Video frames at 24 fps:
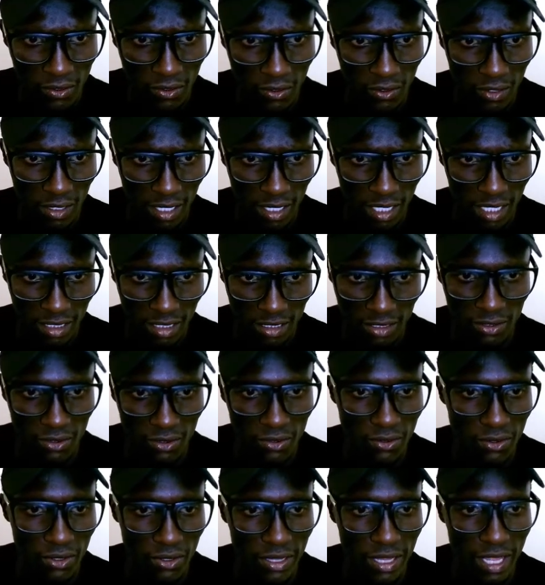let's do
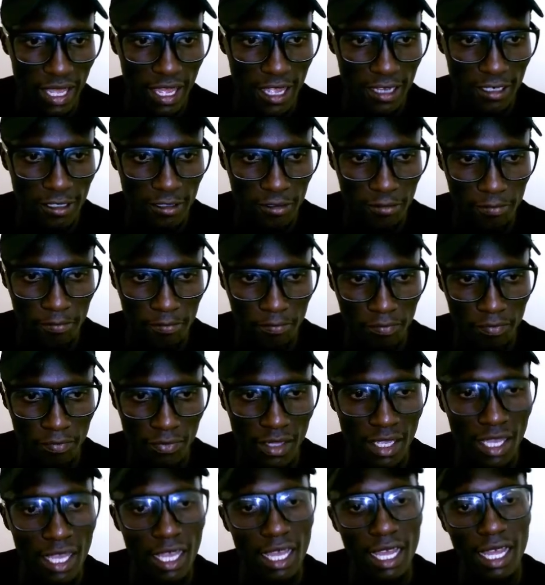that.
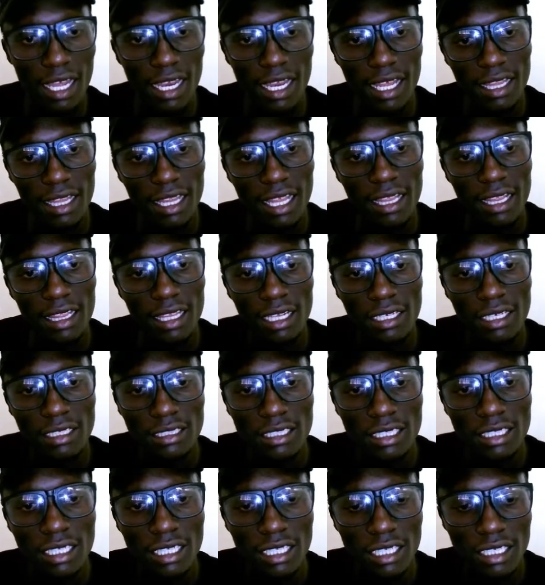Another
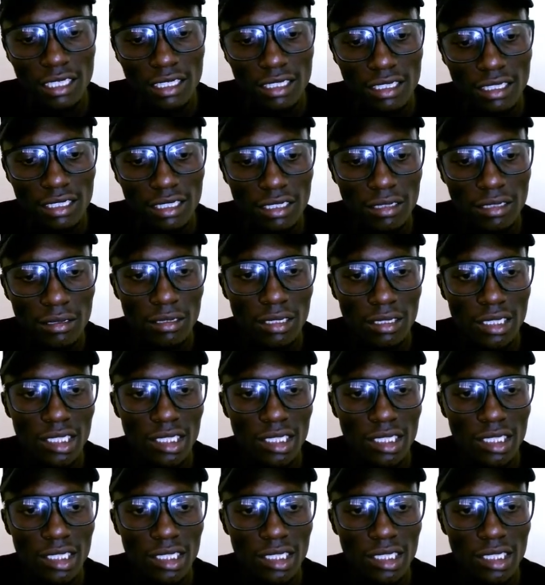thing is,